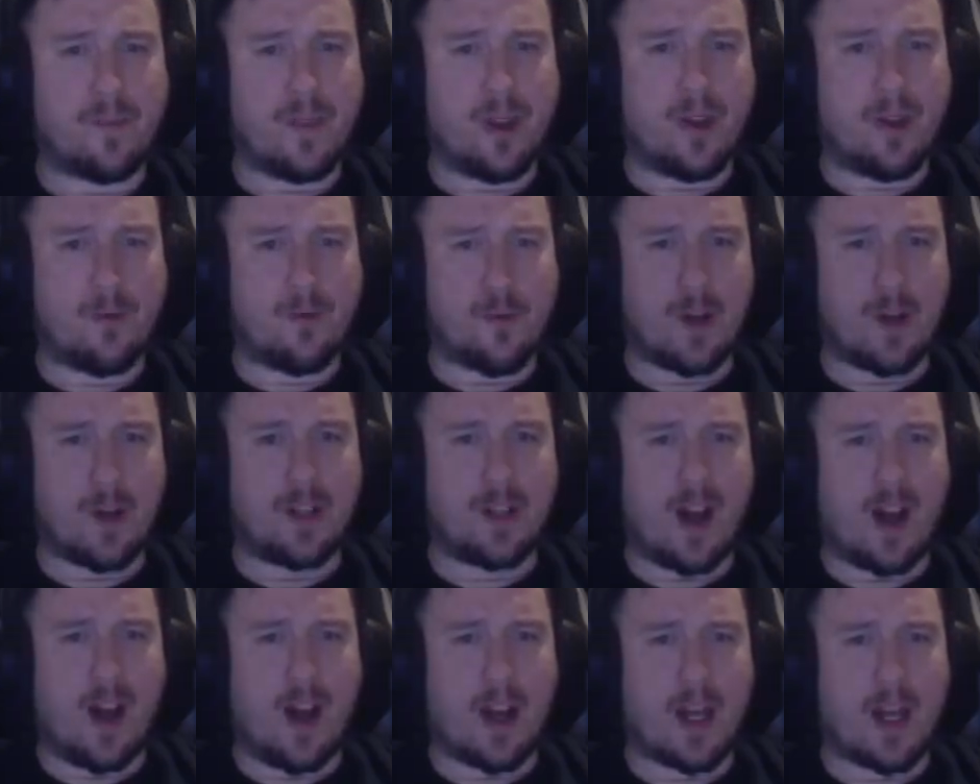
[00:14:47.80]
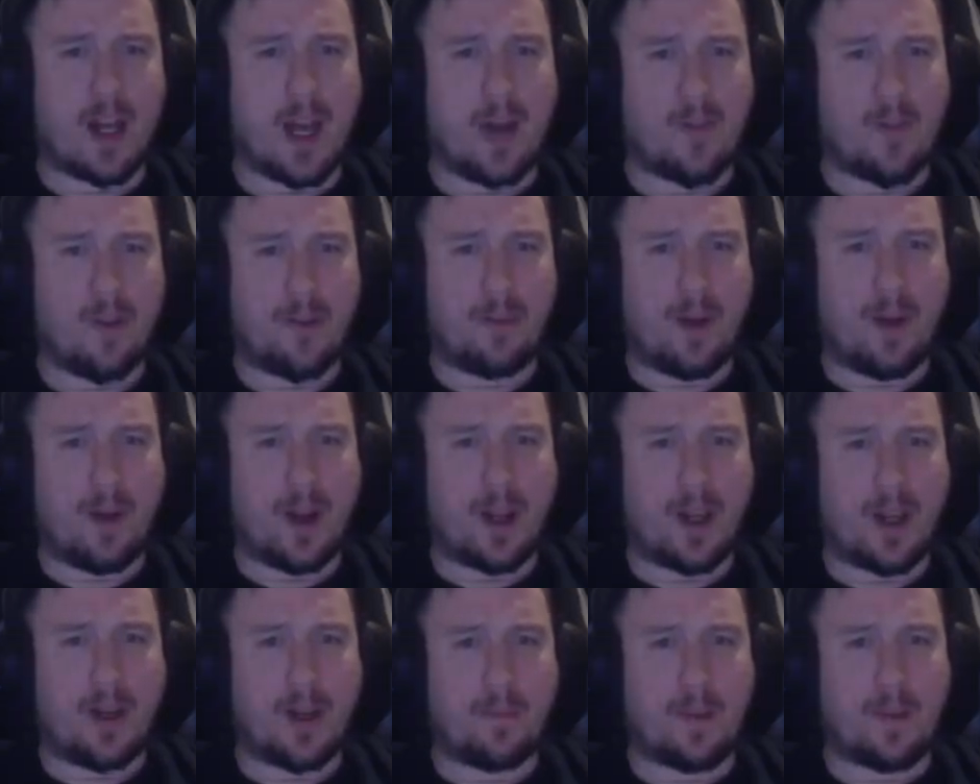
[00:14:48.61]
Redotting
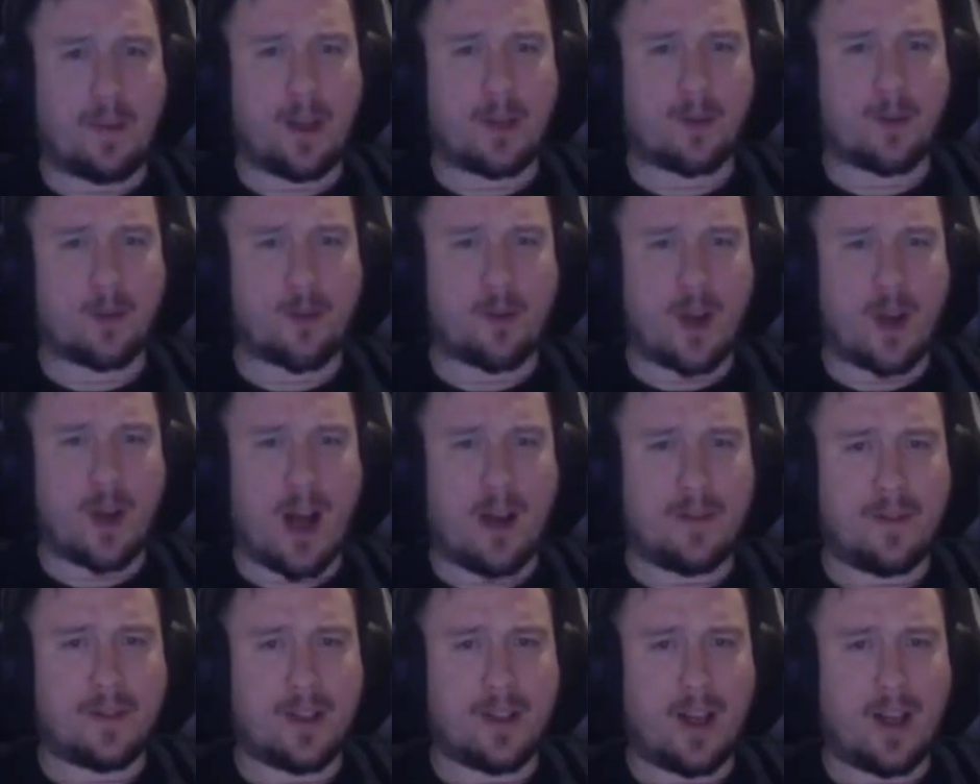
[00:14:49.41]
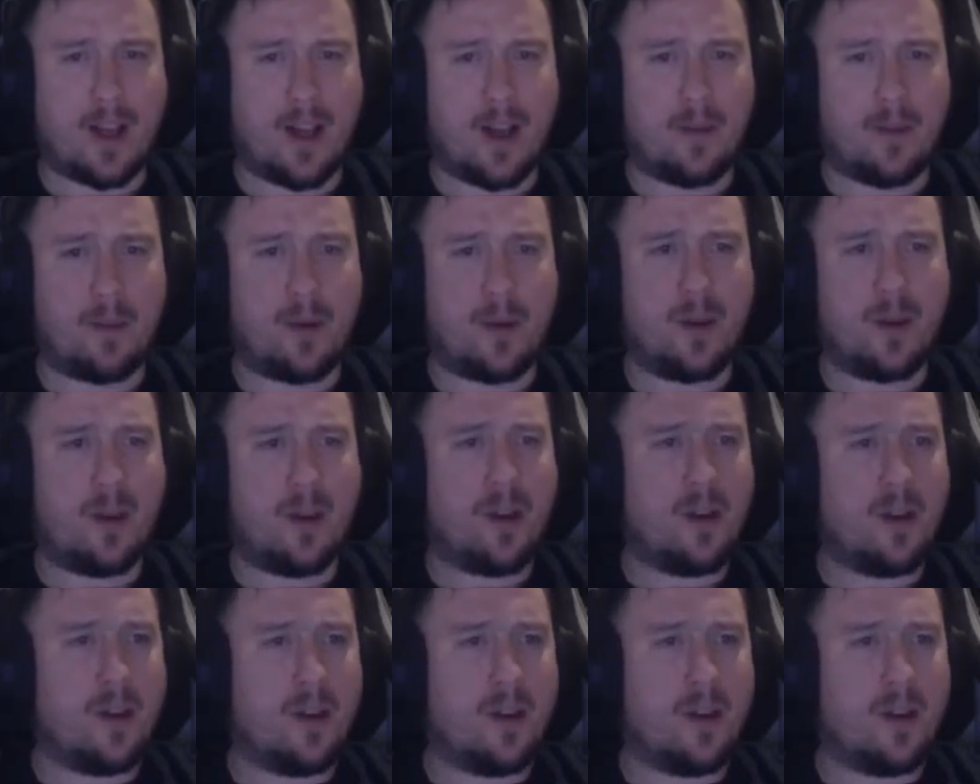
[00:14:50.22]
everybody. Beast of Wrath's up.